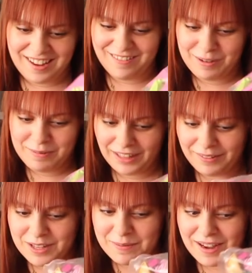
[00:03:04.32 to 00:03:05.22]
And
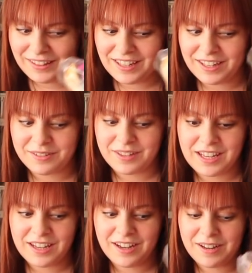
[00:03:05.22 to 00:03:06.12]
normally when you buy Legos,
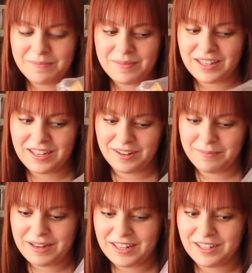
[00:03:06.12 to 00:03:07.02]
they come in
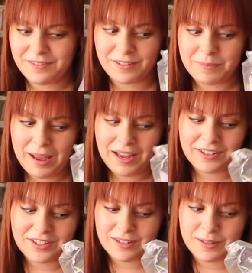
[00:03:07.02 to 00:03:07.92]
many different
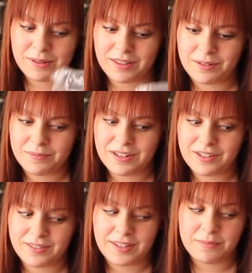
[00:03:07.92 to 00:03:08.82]
packages, but this
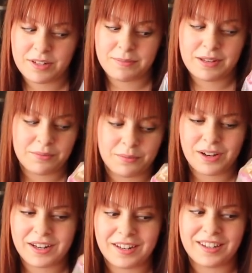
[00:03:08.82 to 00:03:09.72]
one just seems to be
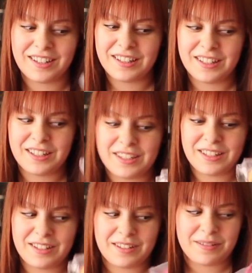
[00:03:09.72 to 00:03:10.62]
one
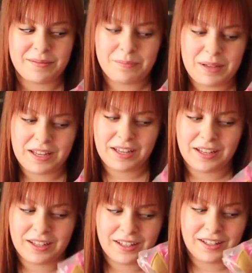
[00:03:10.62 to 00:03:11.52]

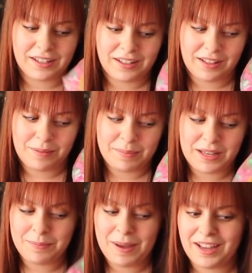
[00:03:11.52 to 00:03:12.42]
big
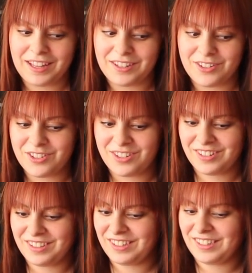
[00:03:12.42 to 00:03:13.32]
lumpy
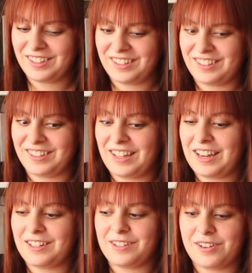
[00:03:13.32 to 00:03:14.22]
package,
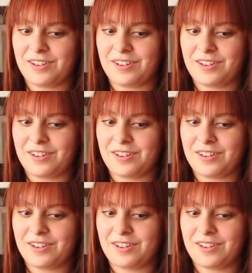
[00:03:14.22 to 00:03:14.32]
And it's